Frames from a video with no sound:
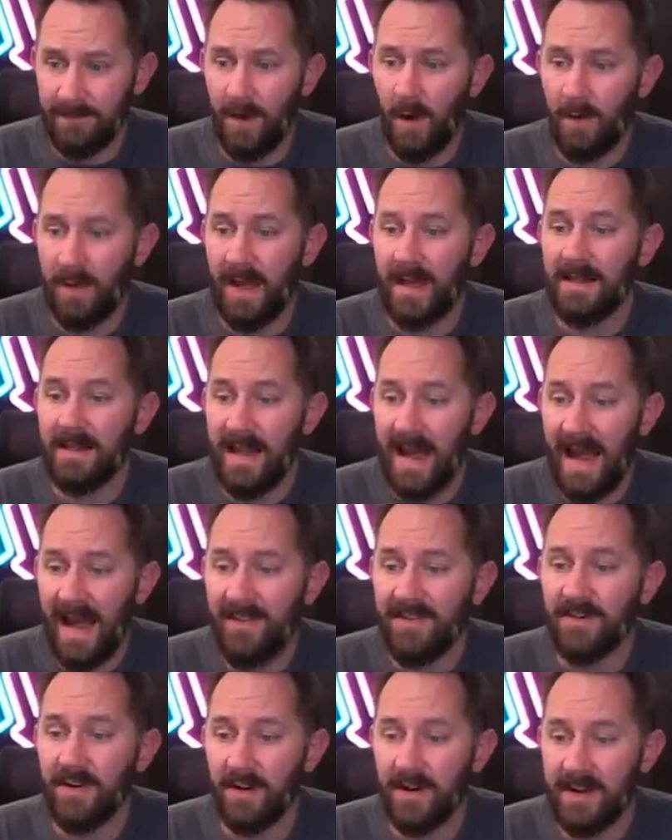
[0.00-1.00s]
Okay,
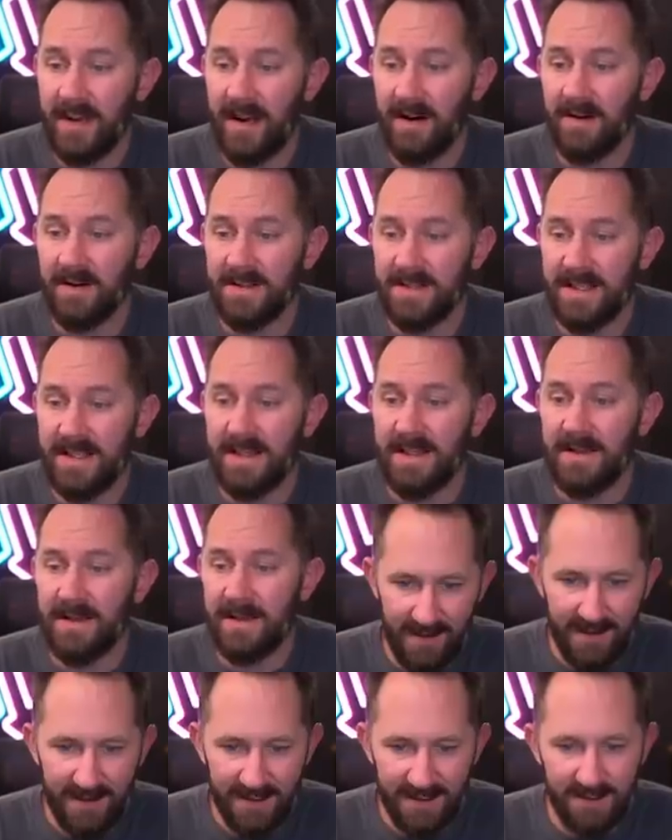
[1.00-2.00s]
laughs are
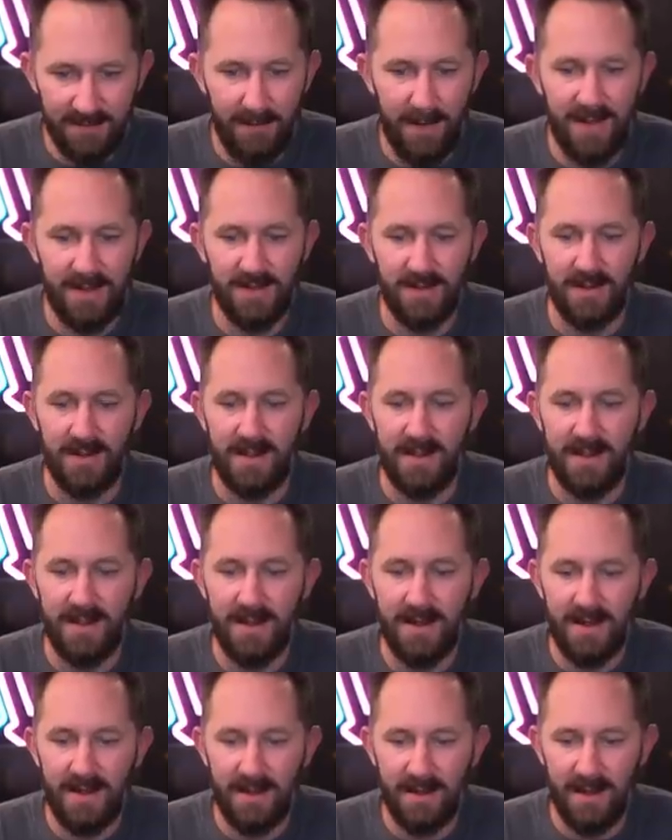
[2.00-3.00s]
guaranteed, especially.
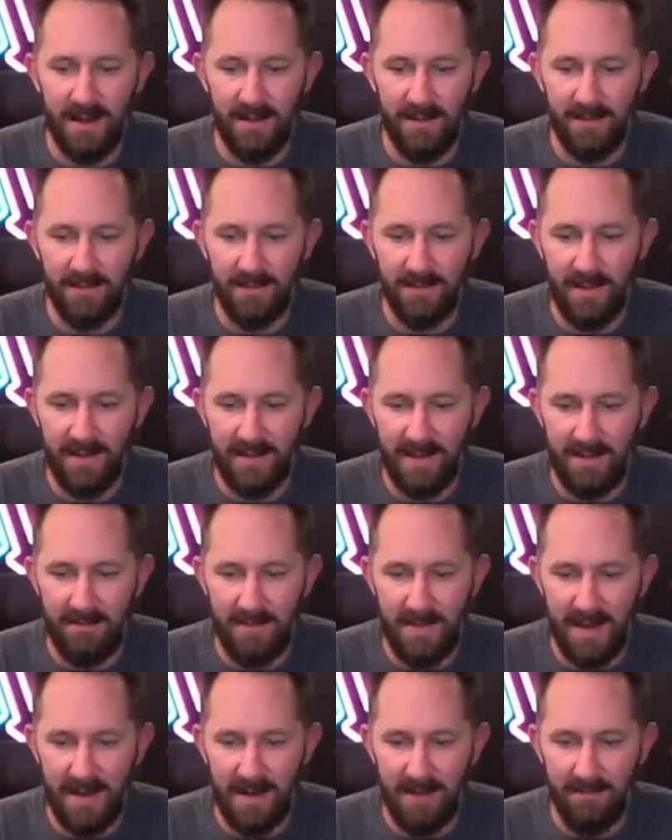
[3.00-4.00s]
Love that they
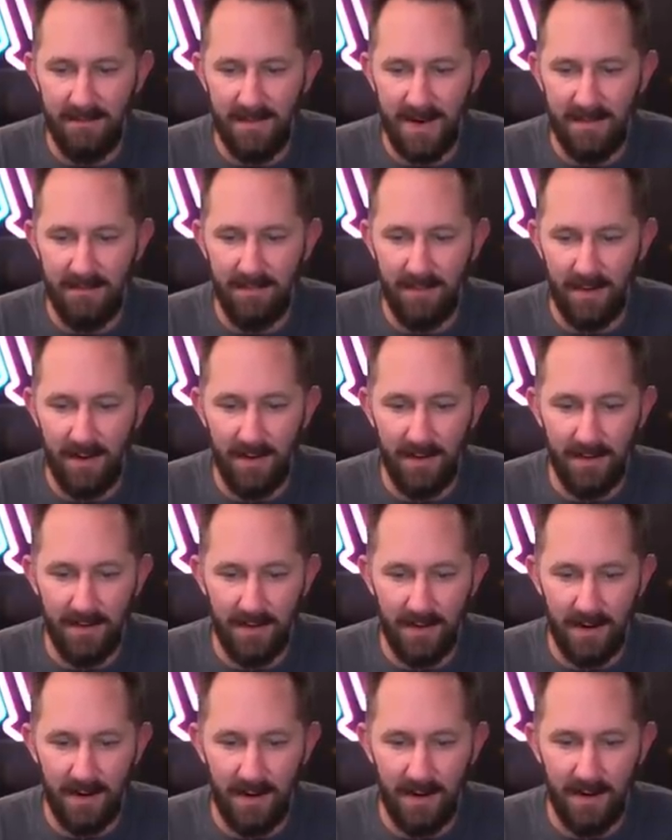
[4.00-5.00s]
made my
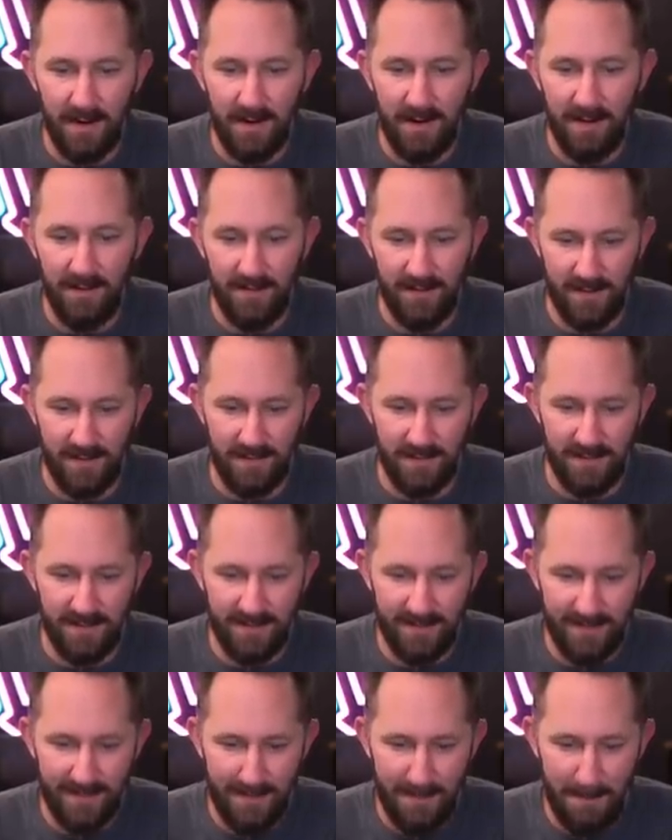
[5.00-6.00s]
brother-in-law uncomfortable.
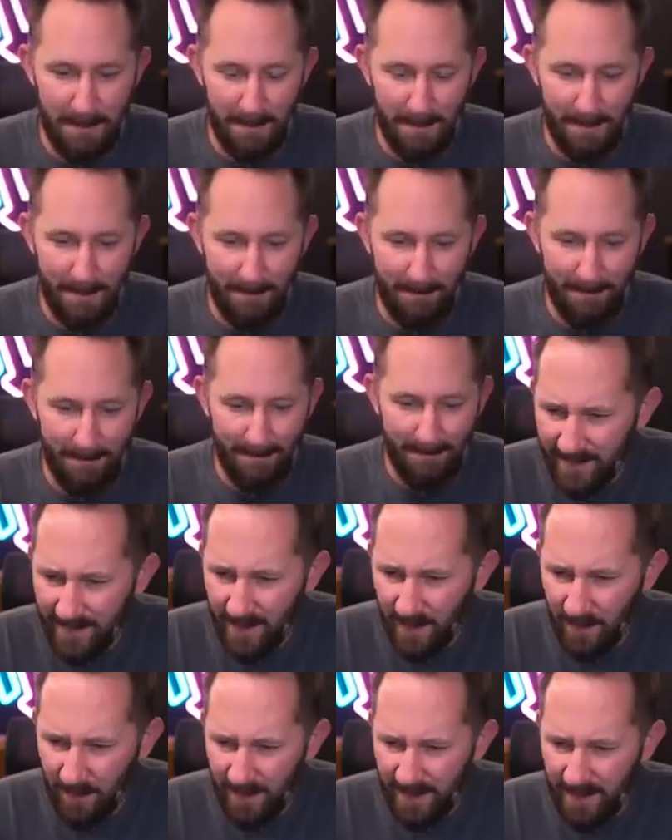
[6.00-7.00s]

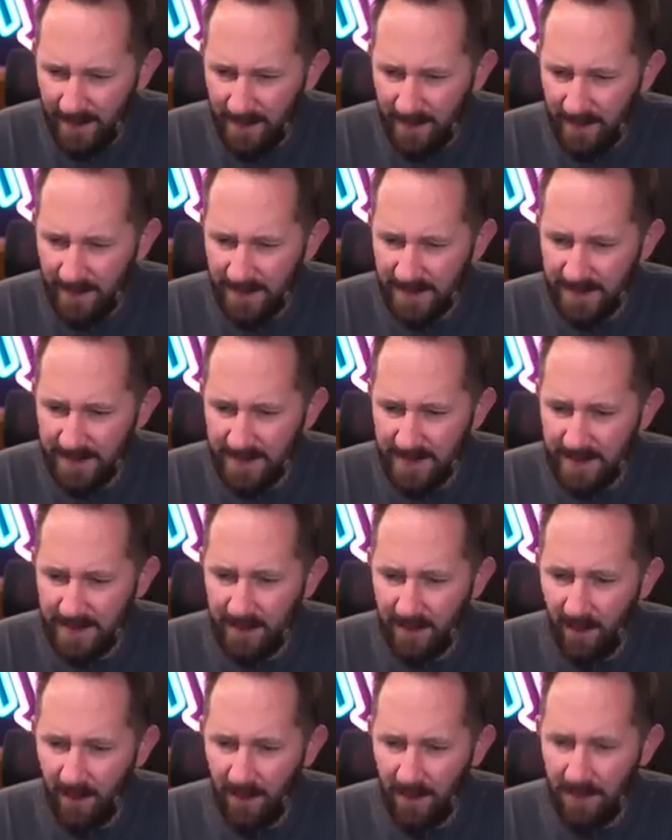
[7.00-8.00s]
Oh my goodness,
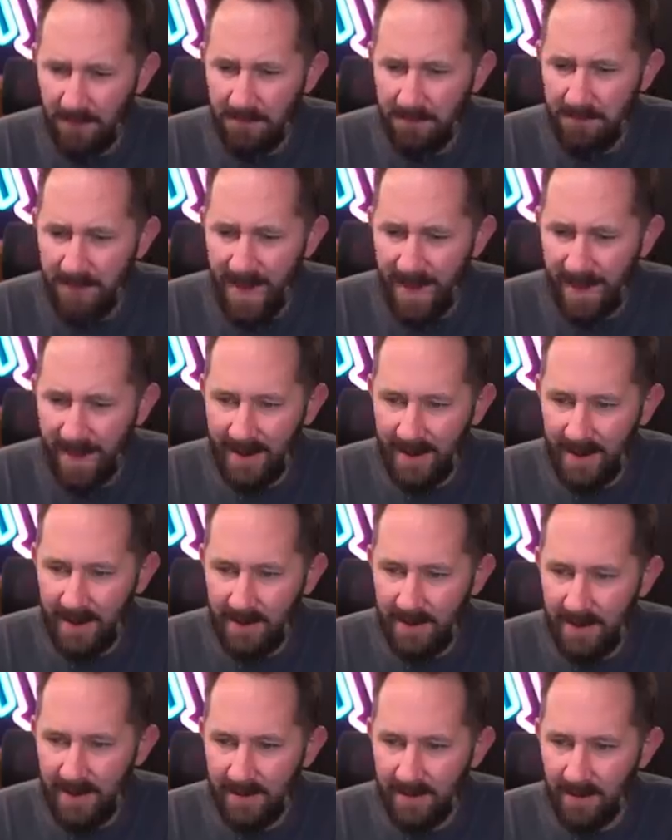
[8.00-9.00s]
all the men
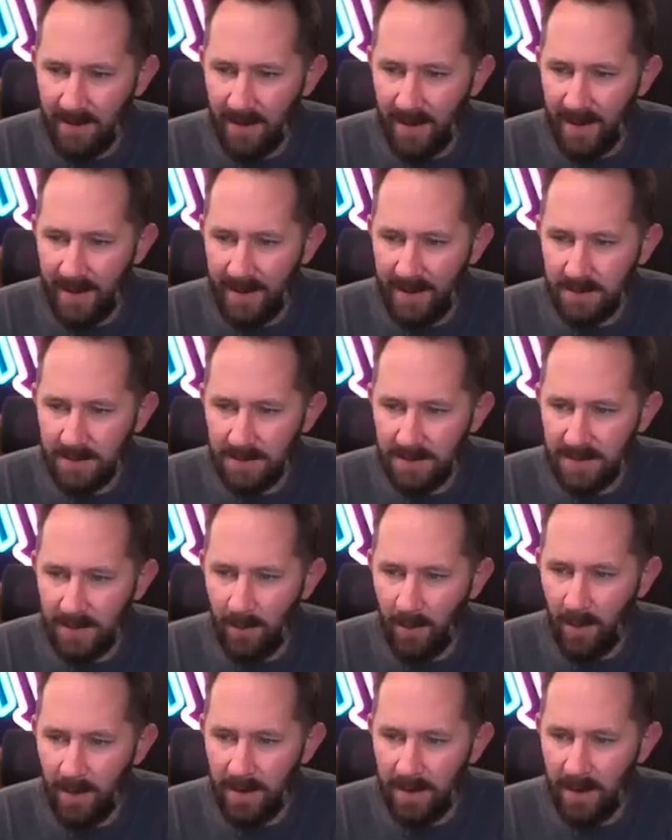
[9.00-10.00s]
in this are like
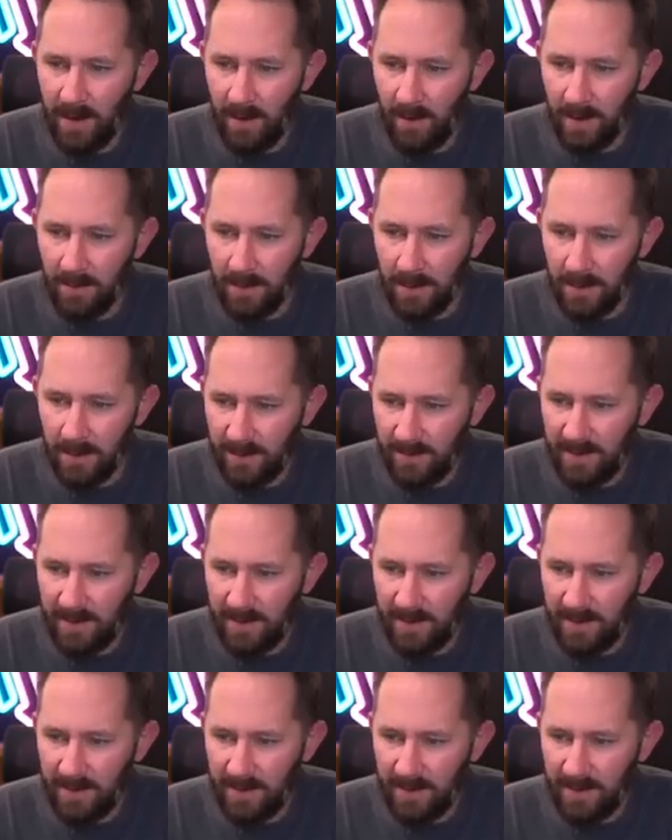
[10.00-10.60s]
somewhat notable.